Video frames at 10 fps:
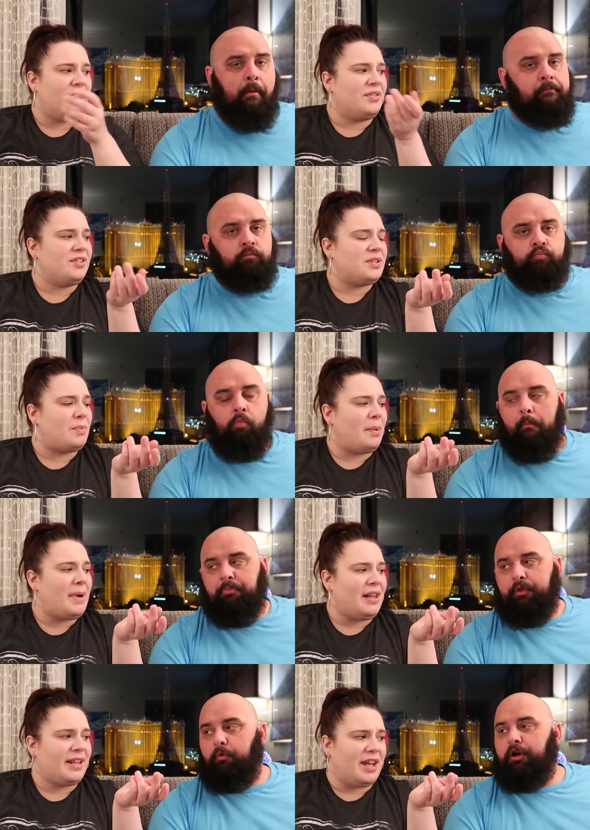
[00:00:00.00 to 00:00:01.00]
Speaker 1: Well, the
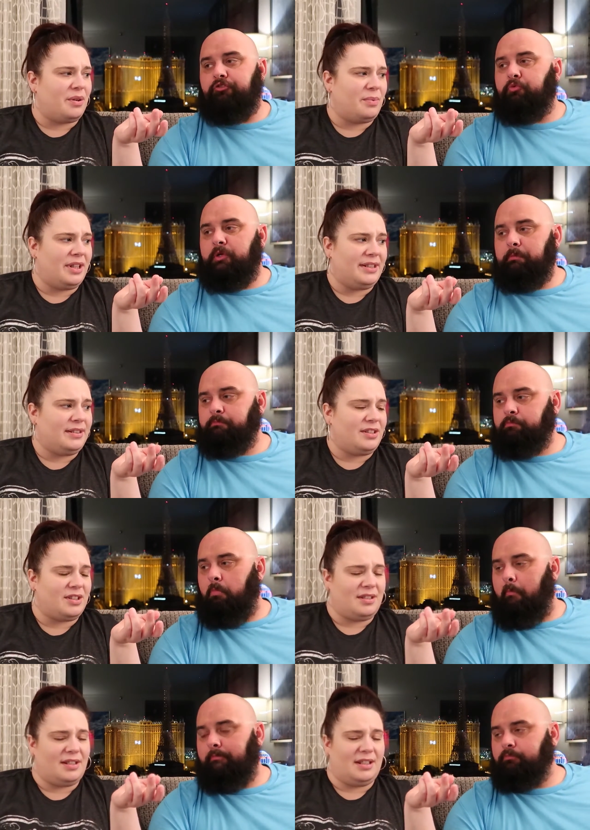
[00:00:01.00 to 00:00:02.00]
swamp alligator the one, one,
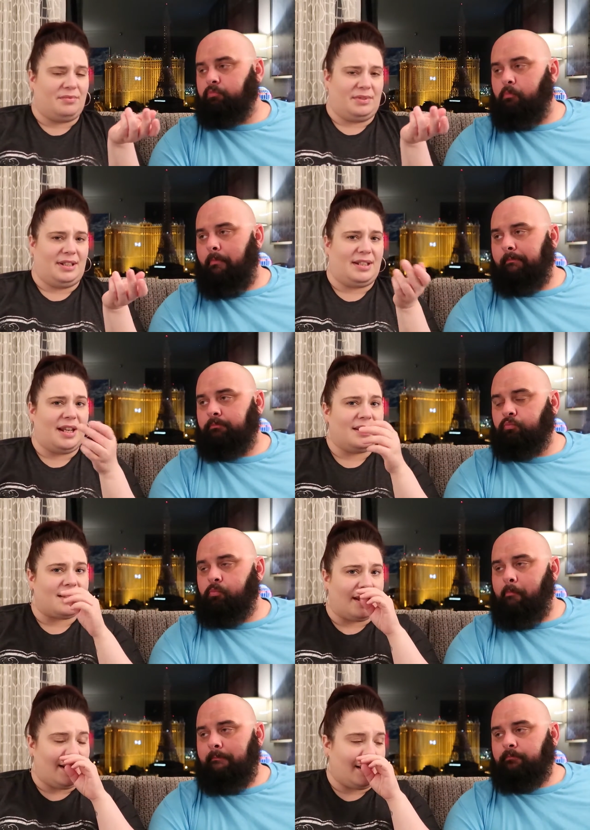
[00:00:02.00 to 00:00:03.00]
didn't really
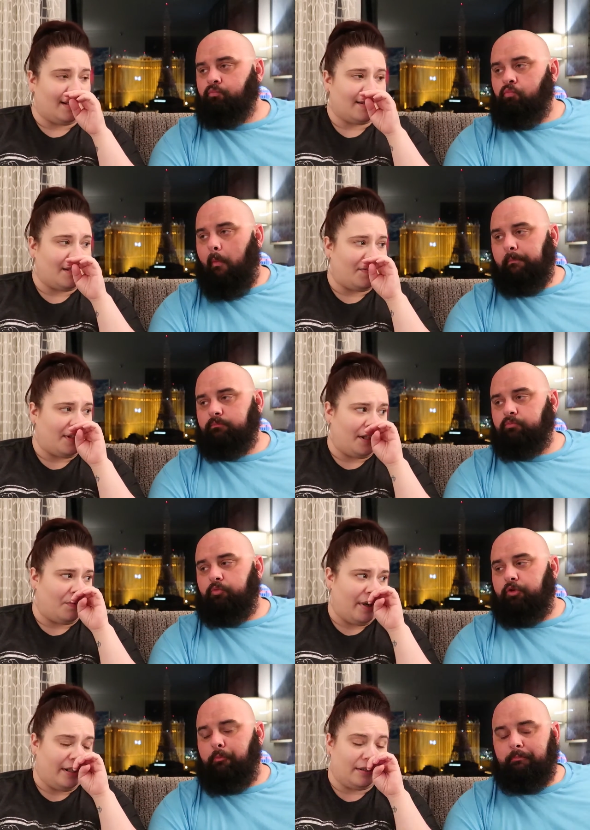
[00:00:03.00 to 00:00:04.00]
taste like anything except for like
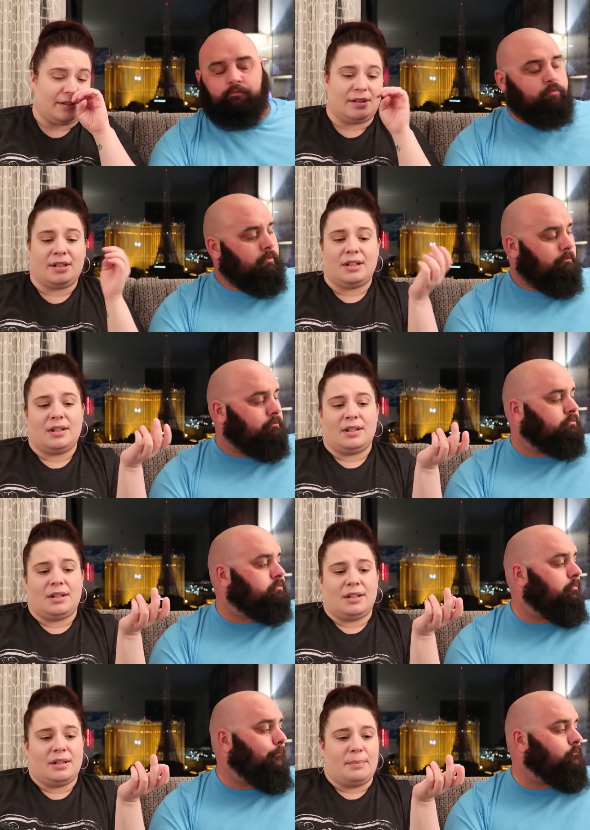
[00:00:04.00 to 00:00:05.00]
a regular
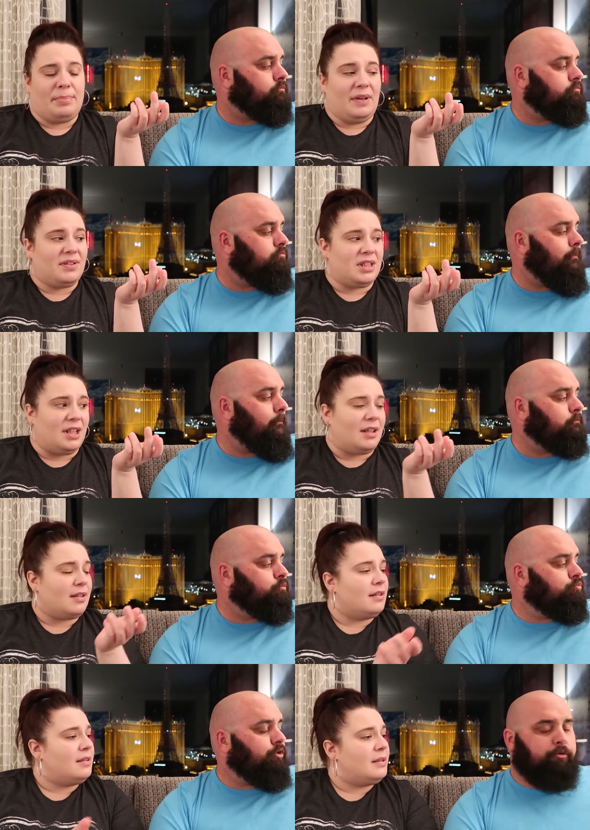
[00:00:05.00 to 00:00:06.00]
the, beef
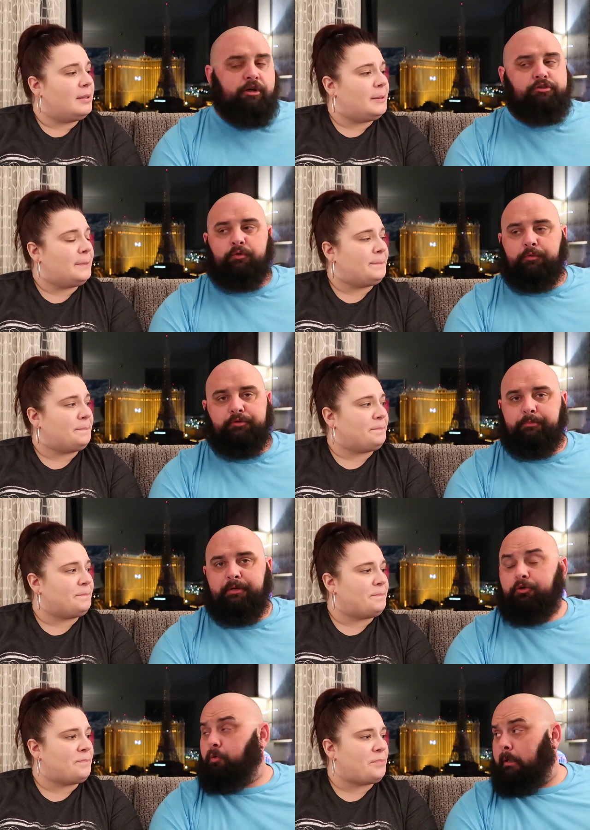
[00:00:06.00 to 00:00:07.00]
stick.
Speaker 2: The worst one was a
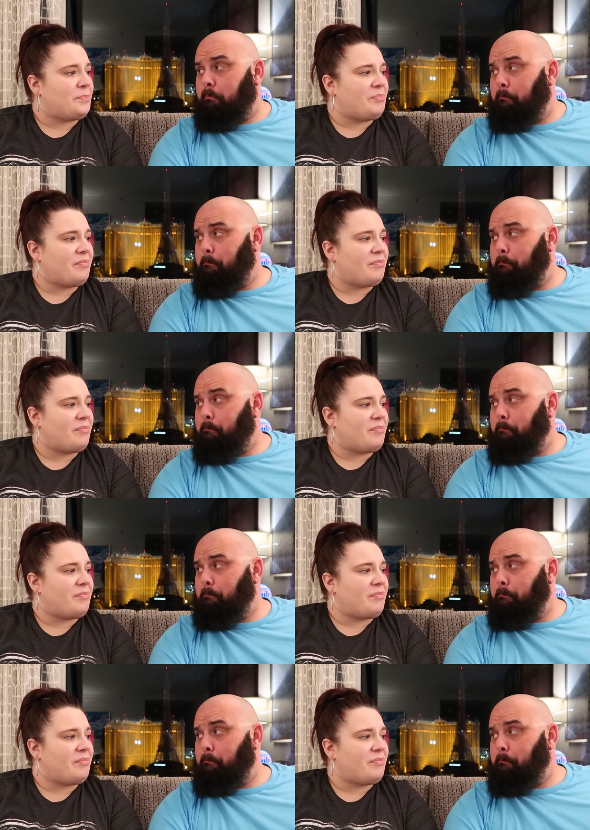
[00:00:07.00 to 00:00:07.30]
pickle one.